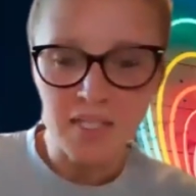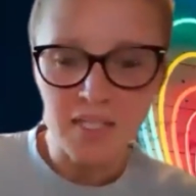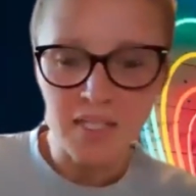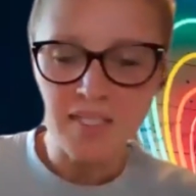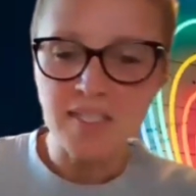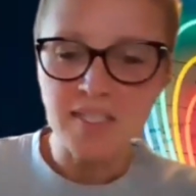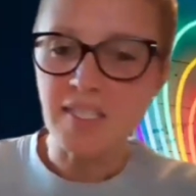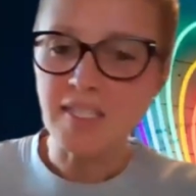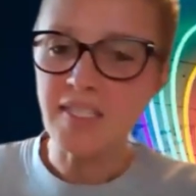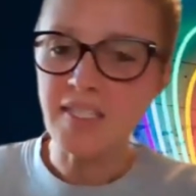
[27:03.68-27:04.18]

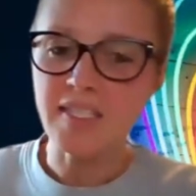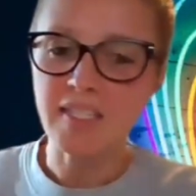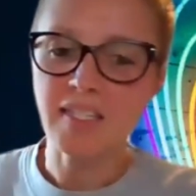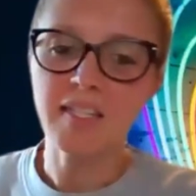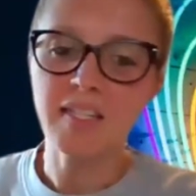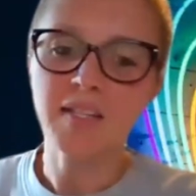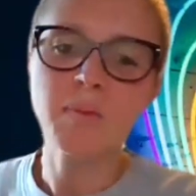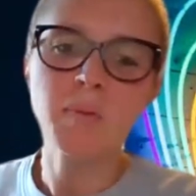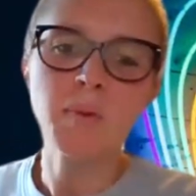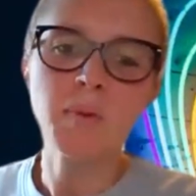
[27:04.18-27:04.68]
mentioned
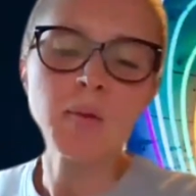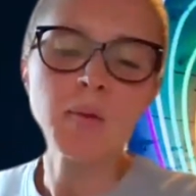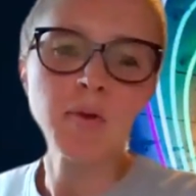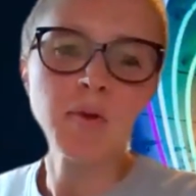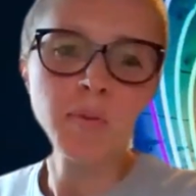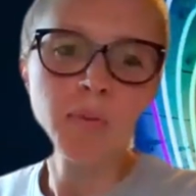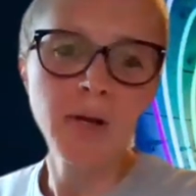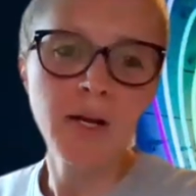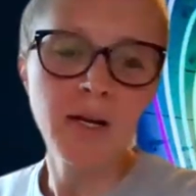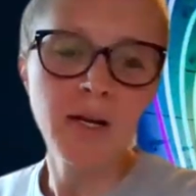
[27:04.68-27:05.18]
a
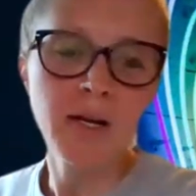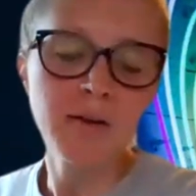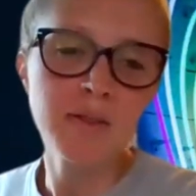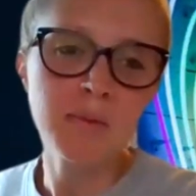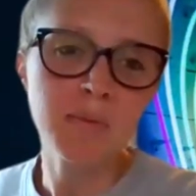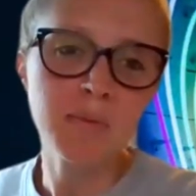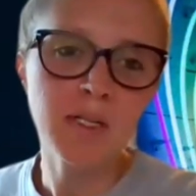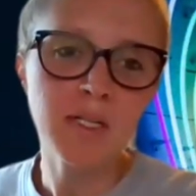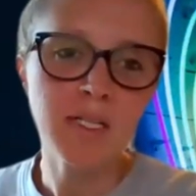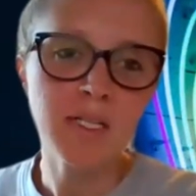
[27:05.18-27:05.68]

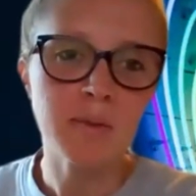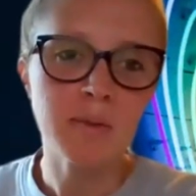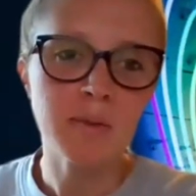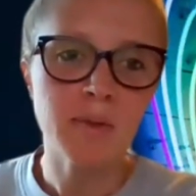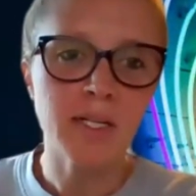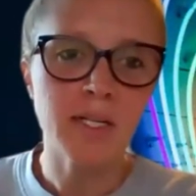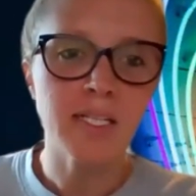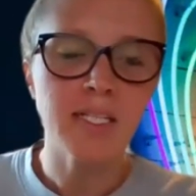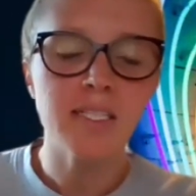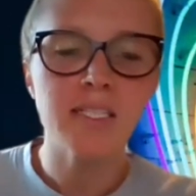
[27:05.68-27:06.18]
people-powered
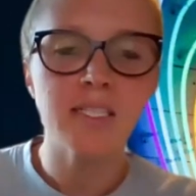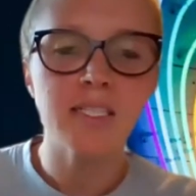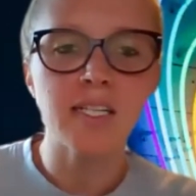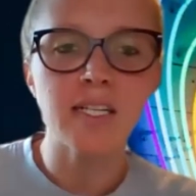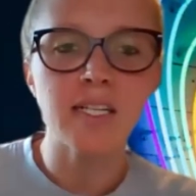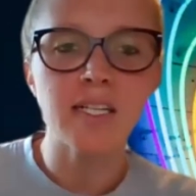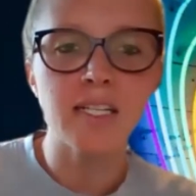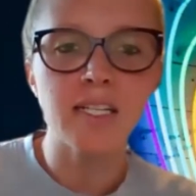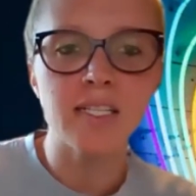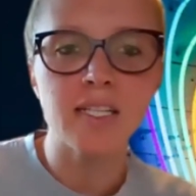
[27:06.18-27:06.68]
marketplace,
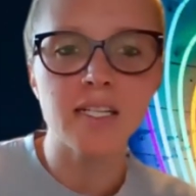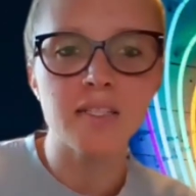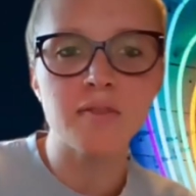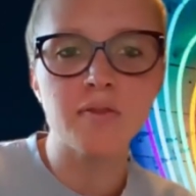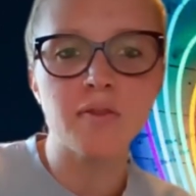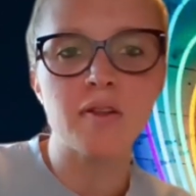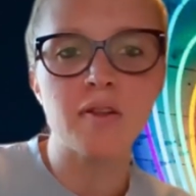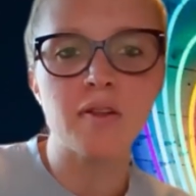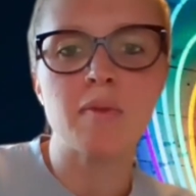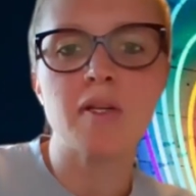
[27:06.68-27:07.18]
and
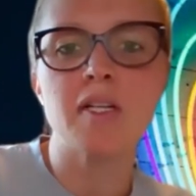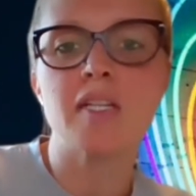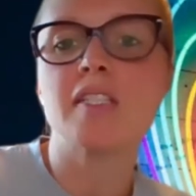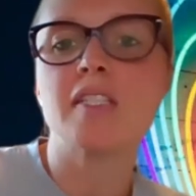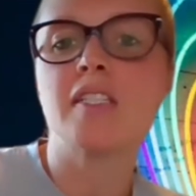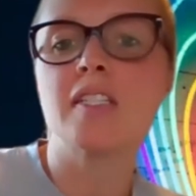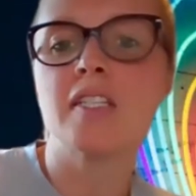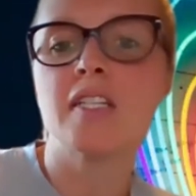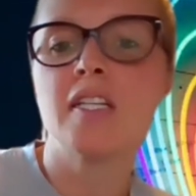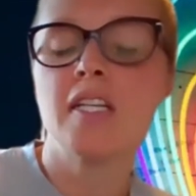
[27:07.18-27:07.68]
that's very
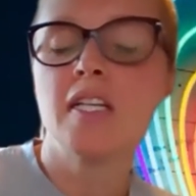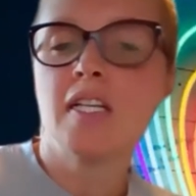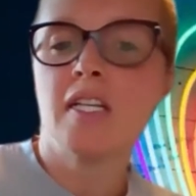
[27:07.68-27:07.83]
much